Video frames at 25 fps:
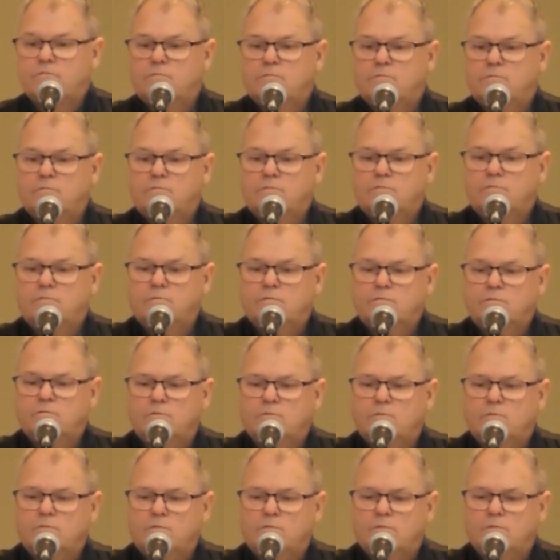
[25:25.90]

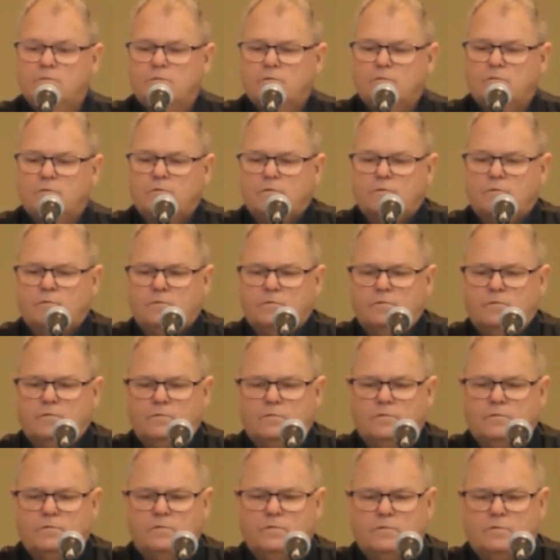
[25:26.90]

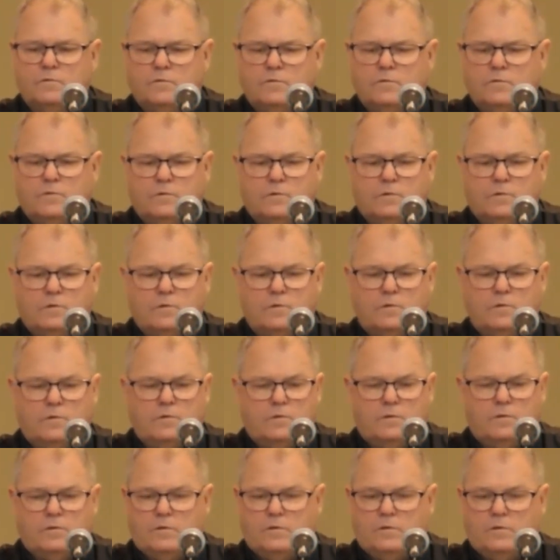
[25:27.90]

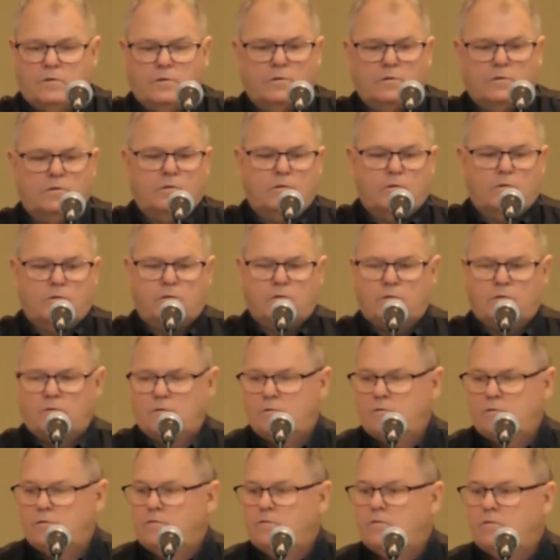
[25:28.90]

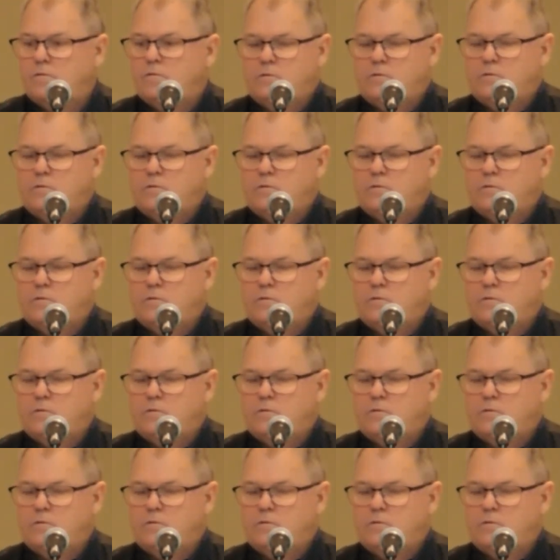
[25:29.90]
No one is speaking in this clip.